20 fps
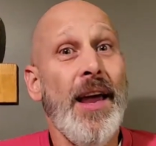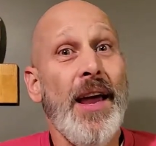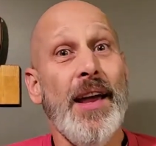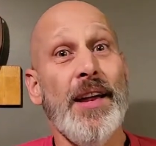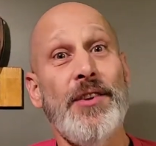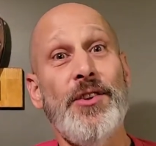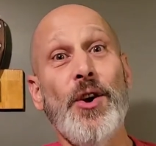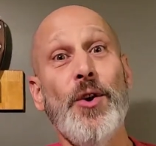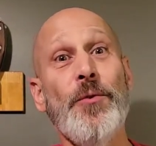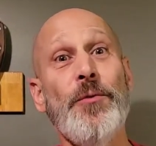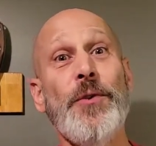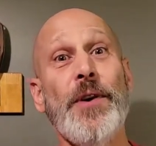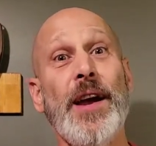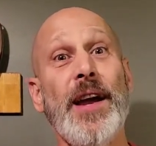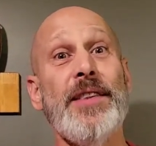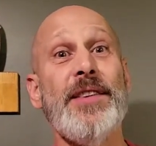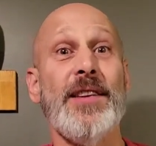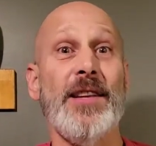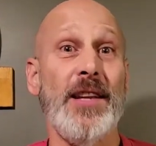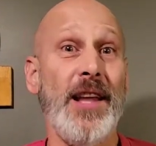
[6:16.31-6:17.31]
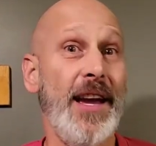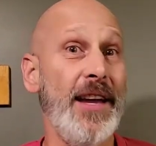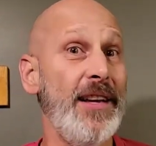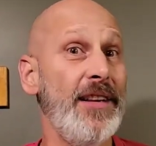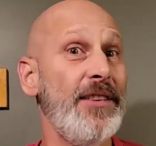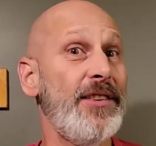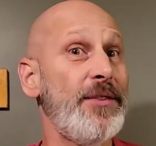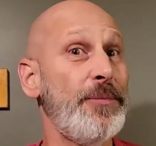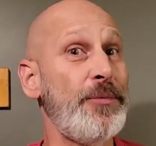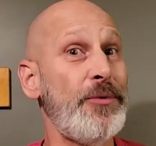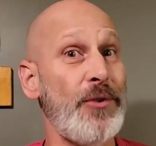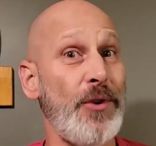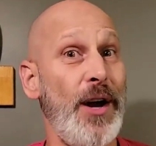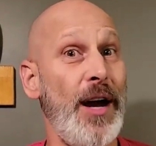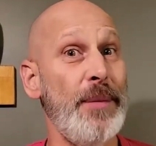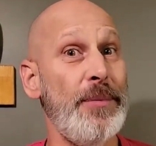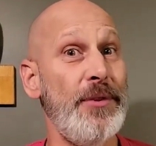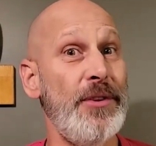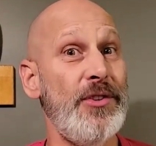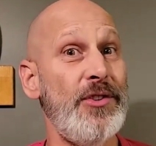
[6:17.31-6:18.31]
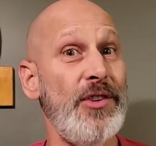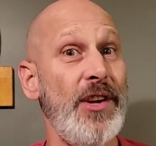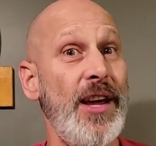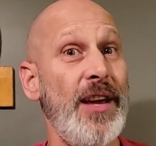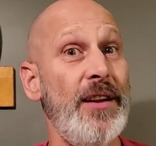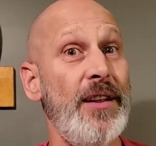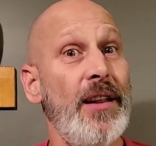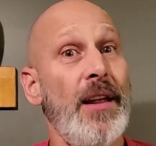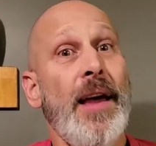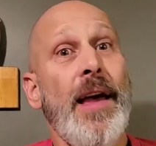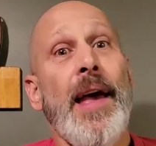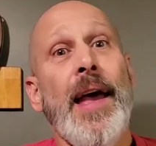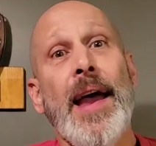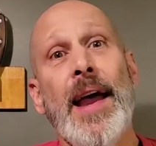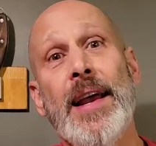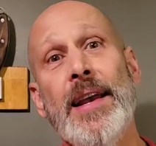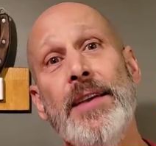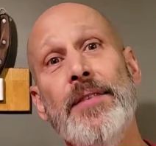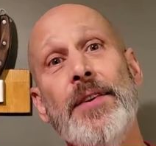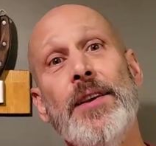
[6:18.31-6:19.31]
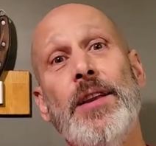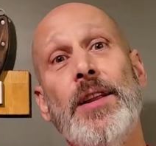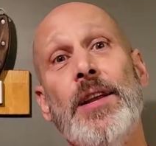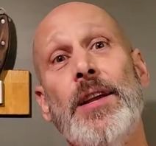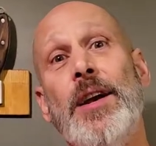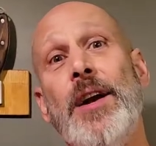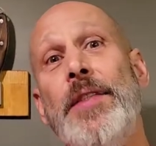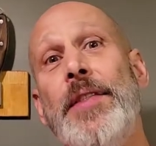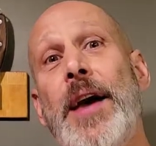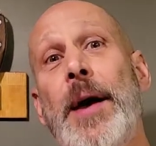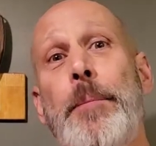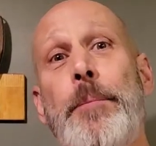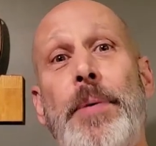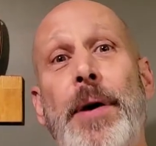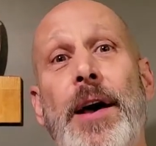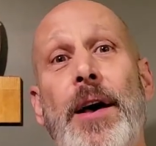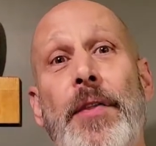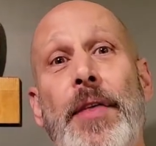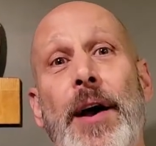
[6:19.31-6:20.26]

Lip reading: And don't forget to like and subscribe to the channel, and even click on that bell.